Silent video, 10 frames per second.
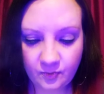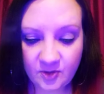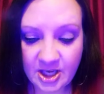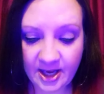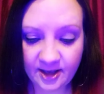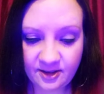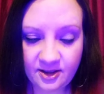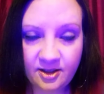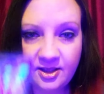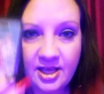
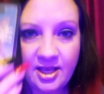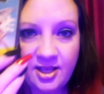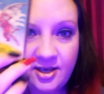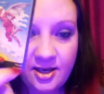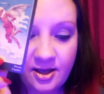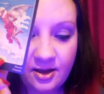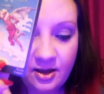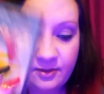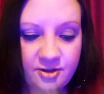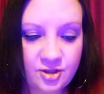Death. The end
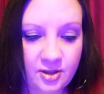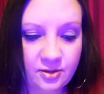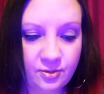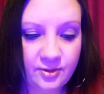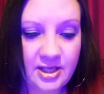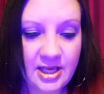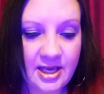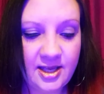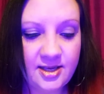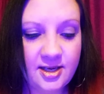of struggle. The
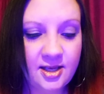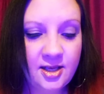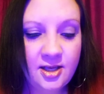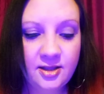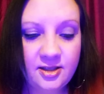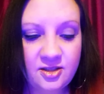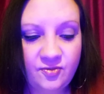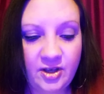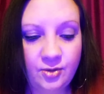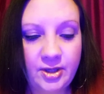end. This
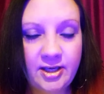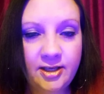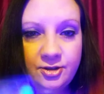fell right under